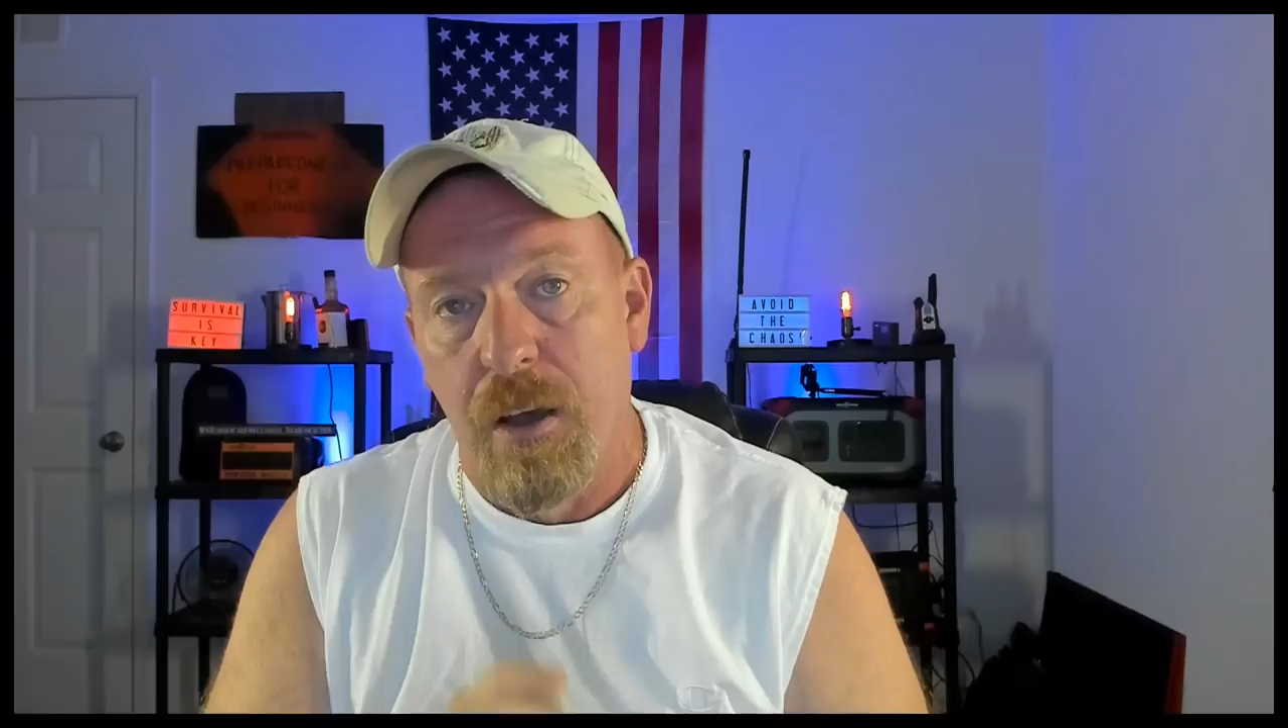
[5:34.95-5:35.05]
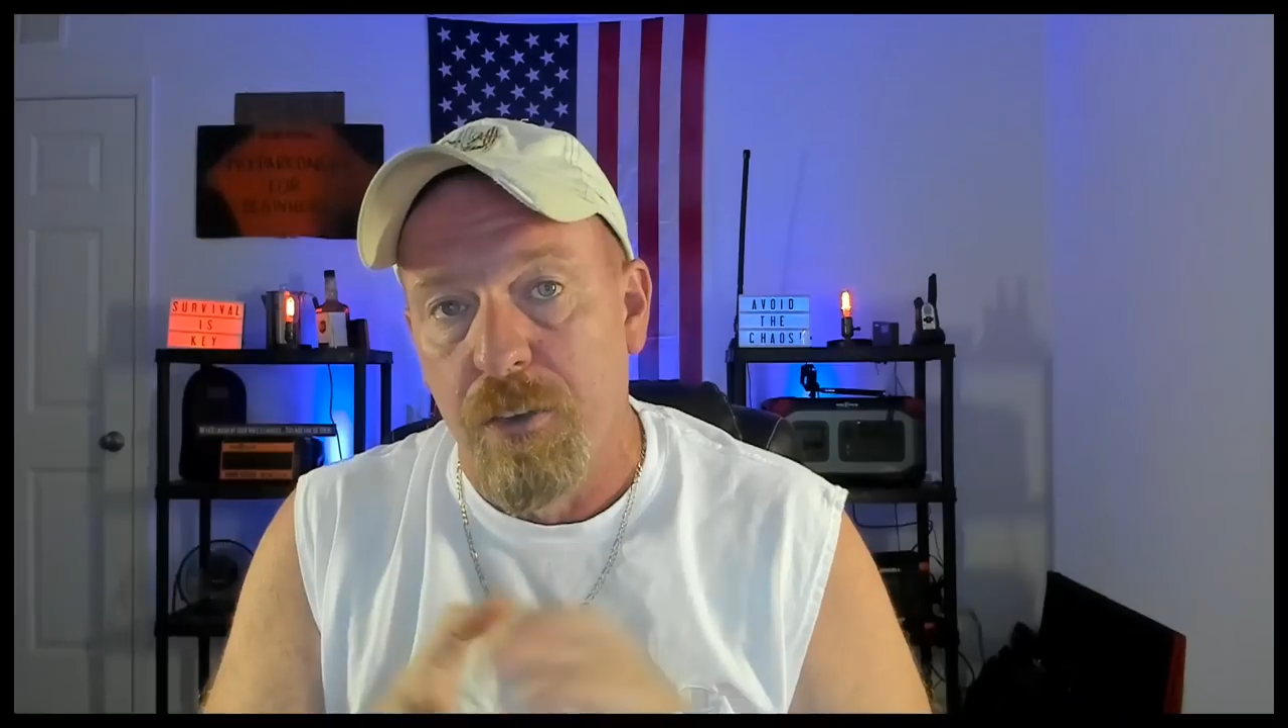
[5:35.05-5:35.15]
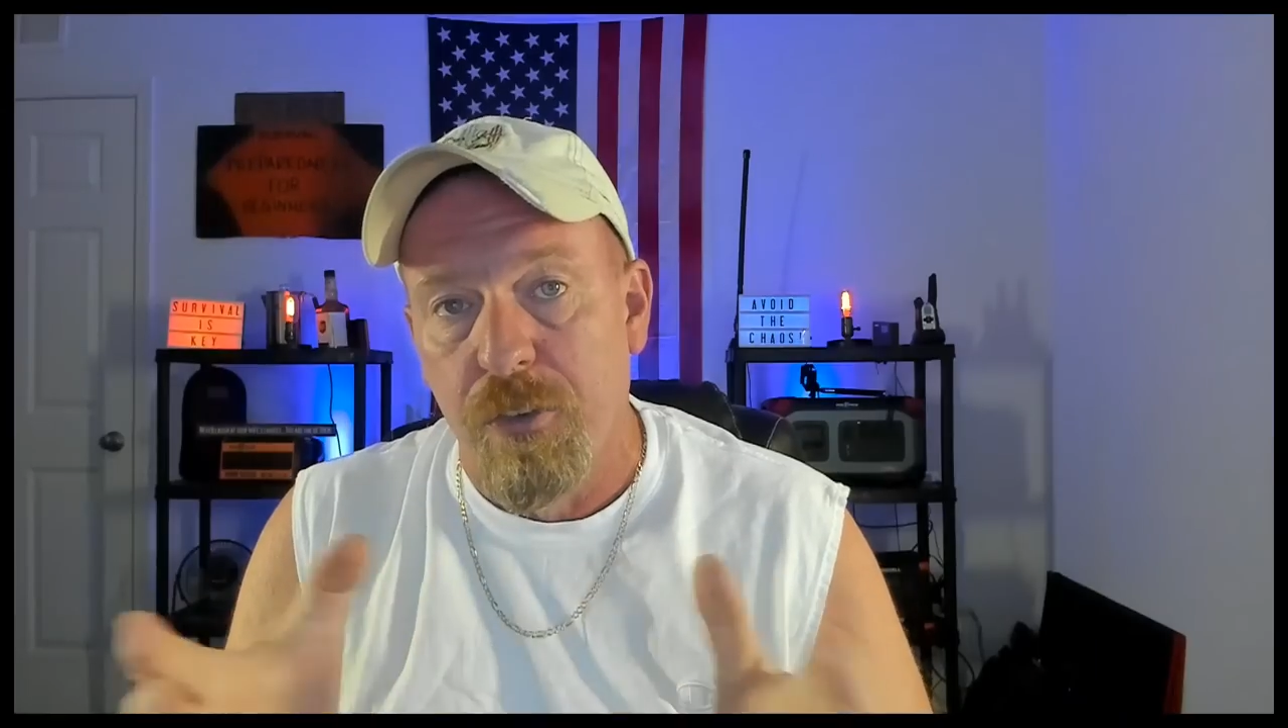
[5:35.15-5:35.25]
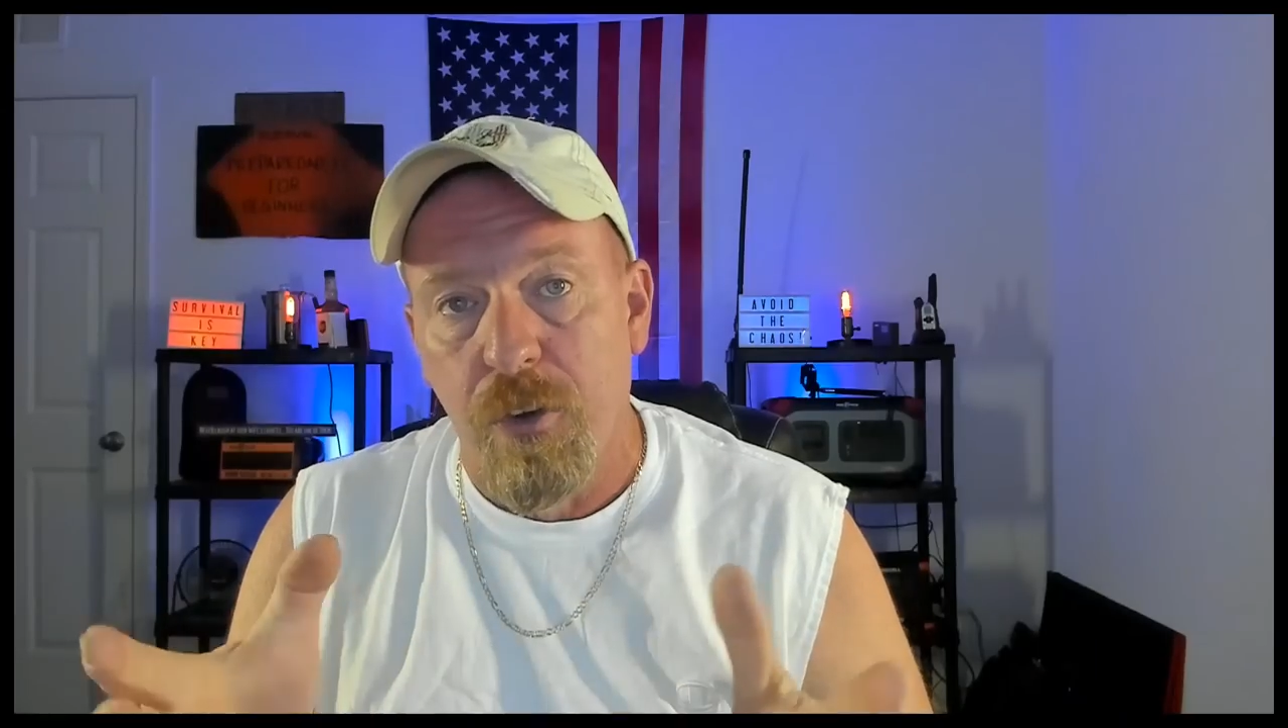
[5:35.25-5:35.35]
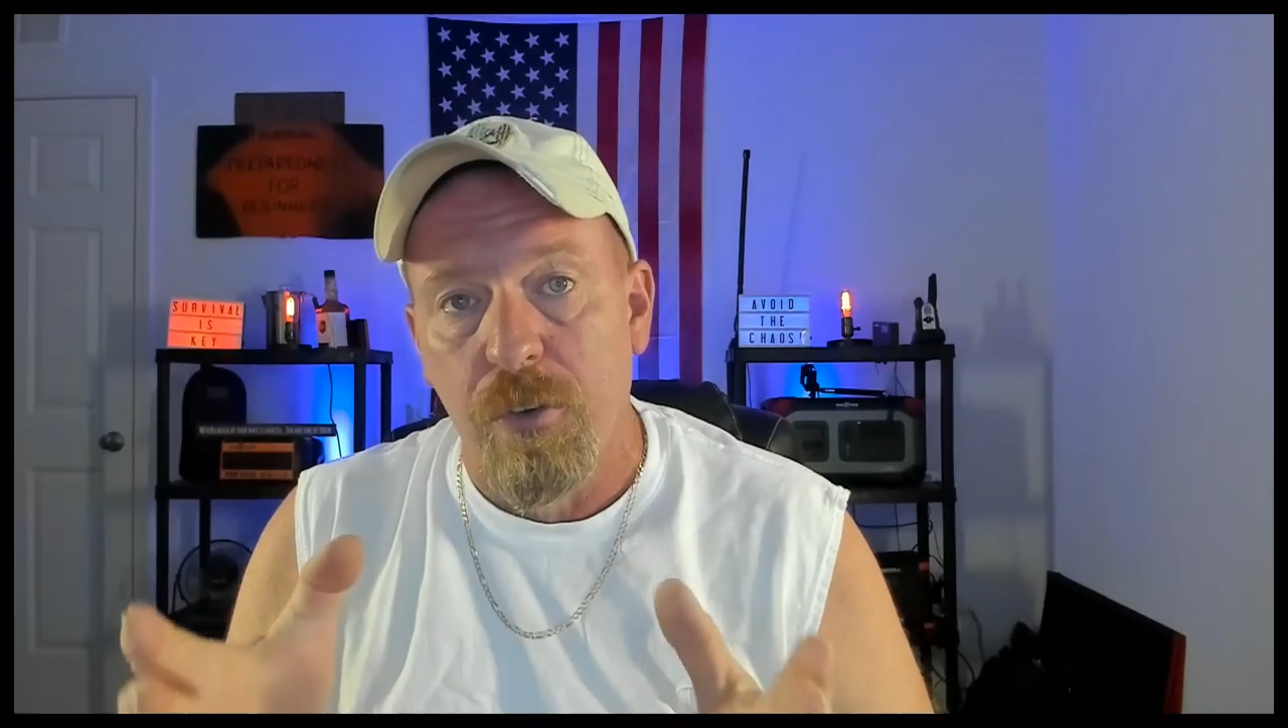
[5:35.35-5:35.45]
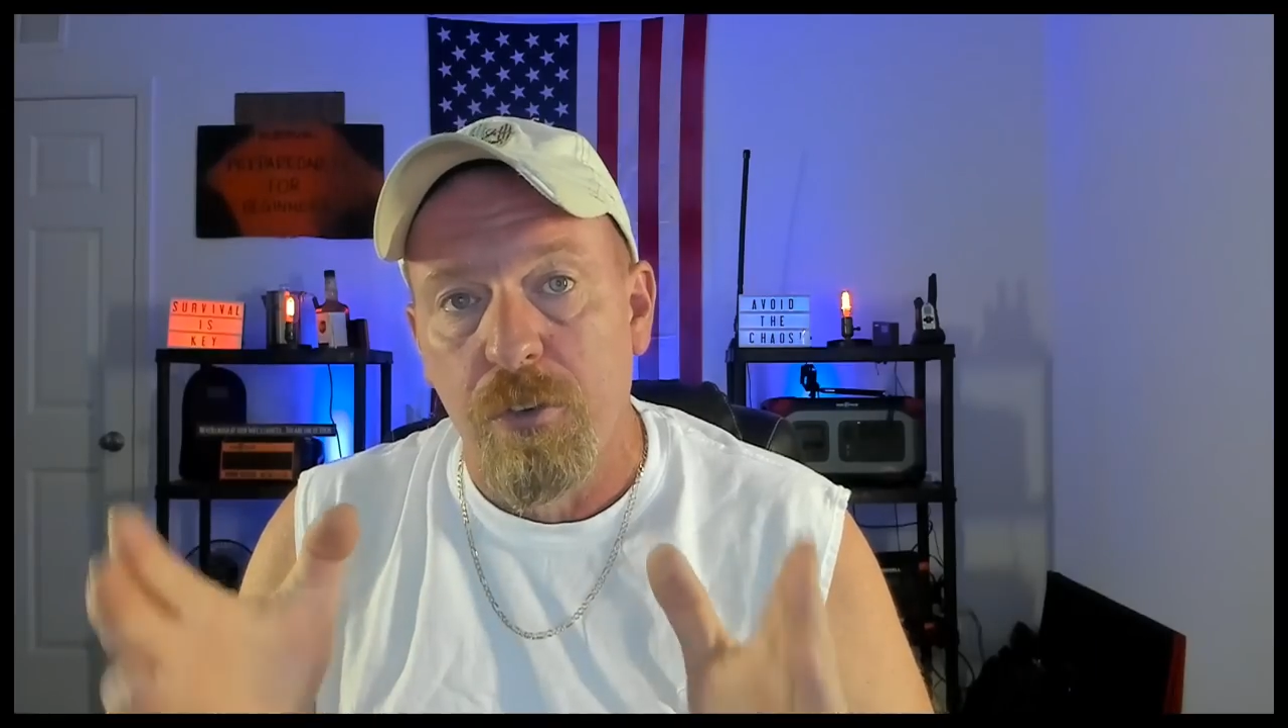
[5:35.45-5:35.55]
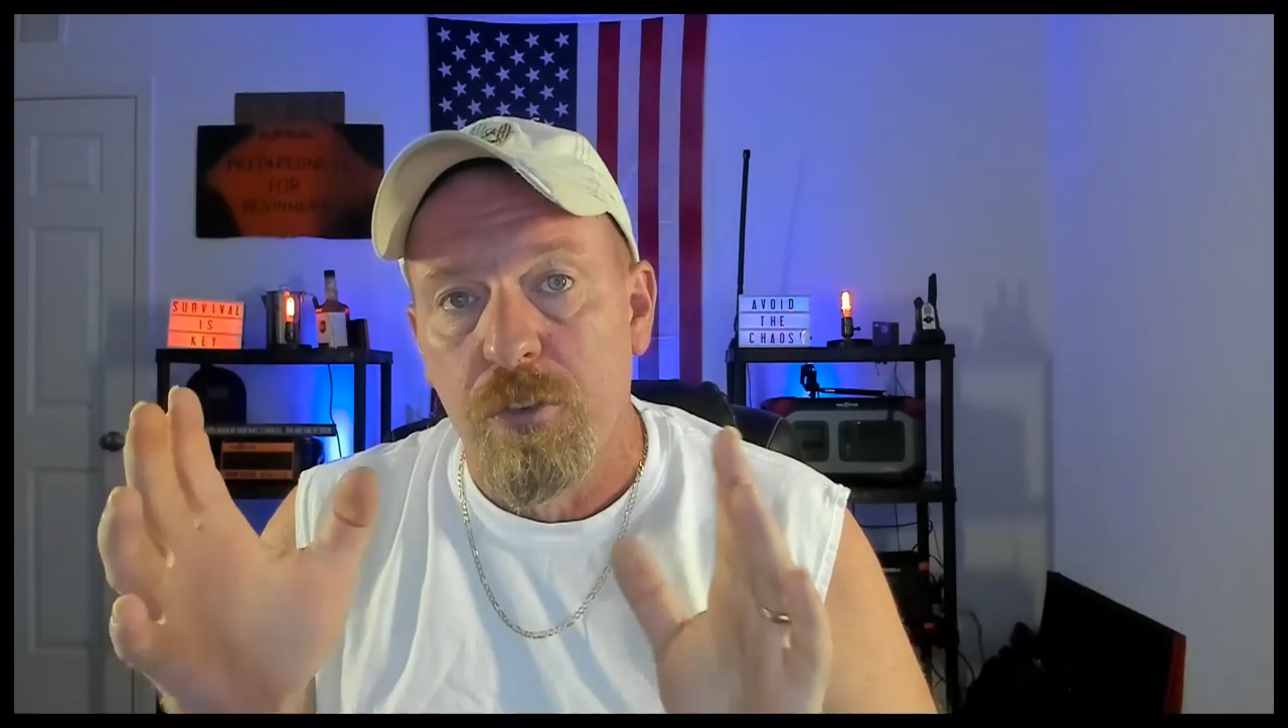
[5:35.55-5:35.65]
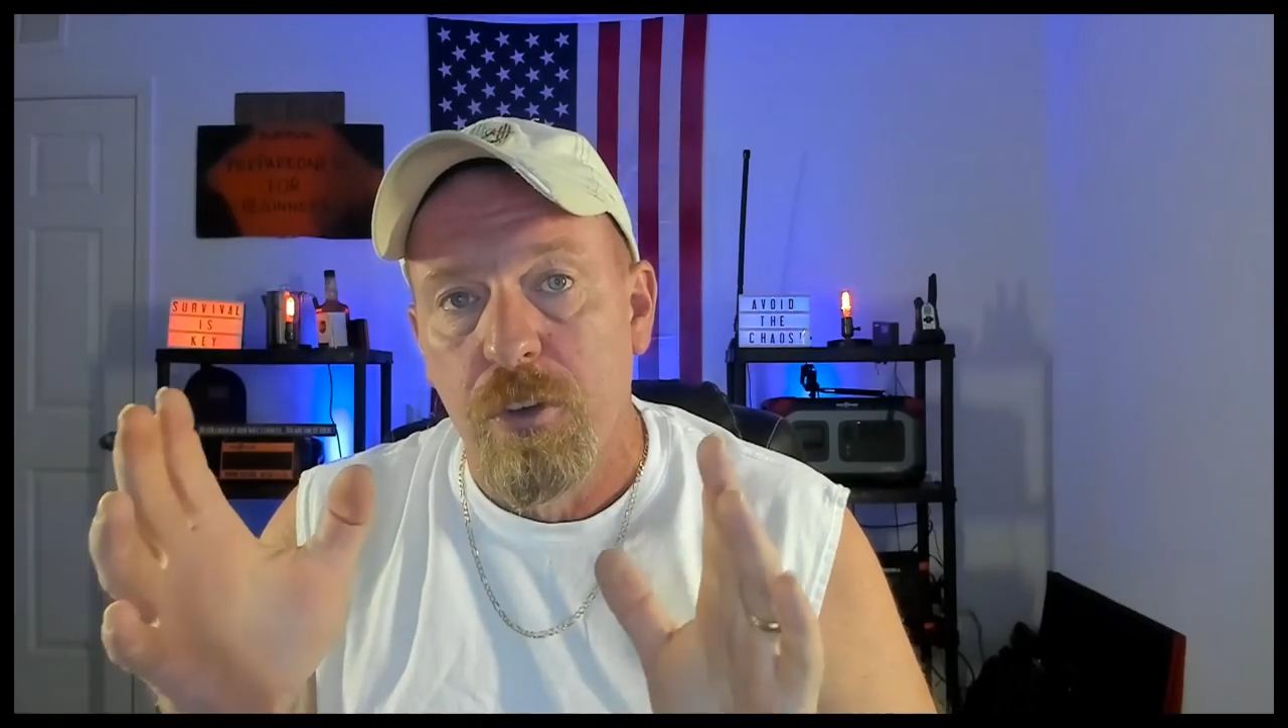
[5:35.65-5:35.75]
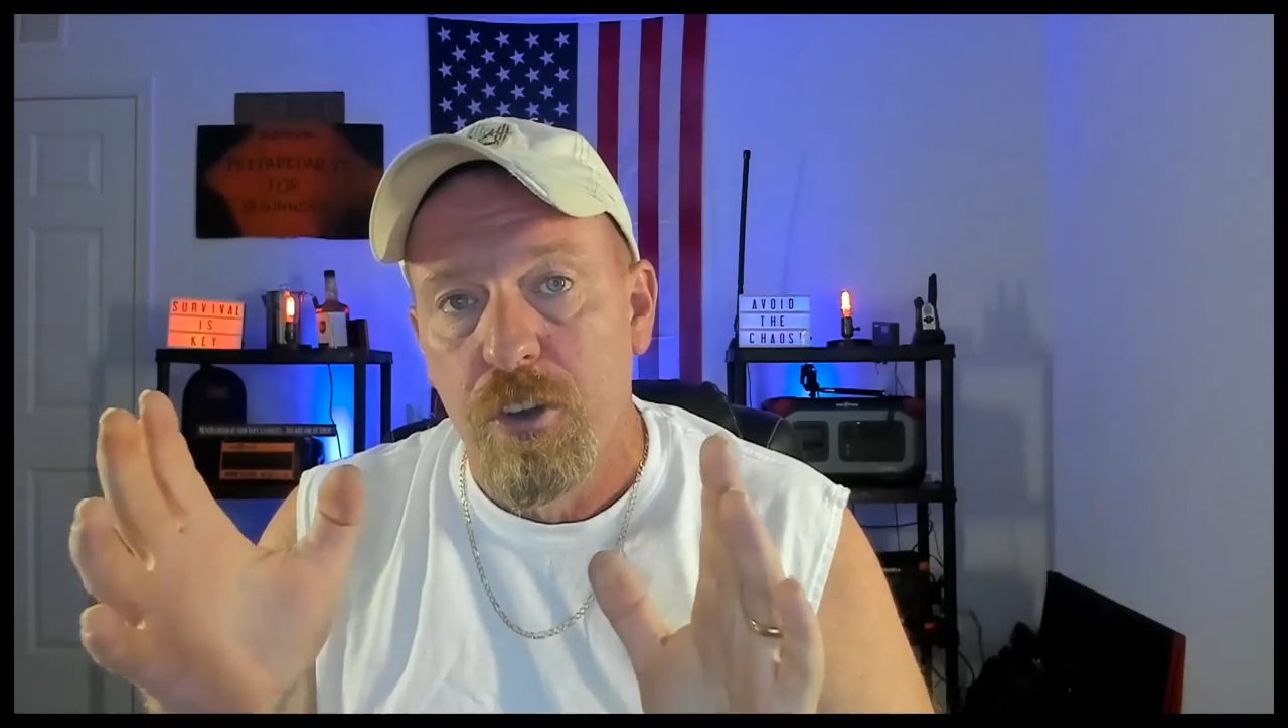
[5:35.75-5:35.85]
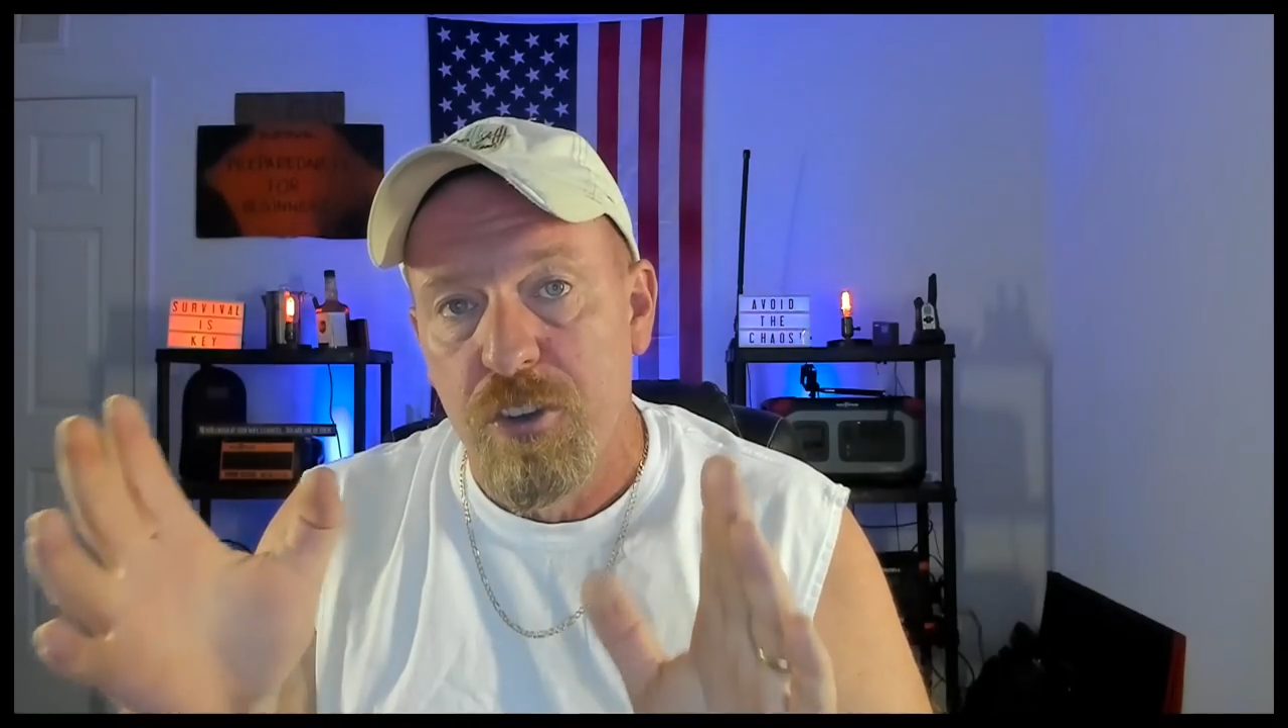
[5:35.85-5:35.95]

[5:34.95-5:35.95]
certain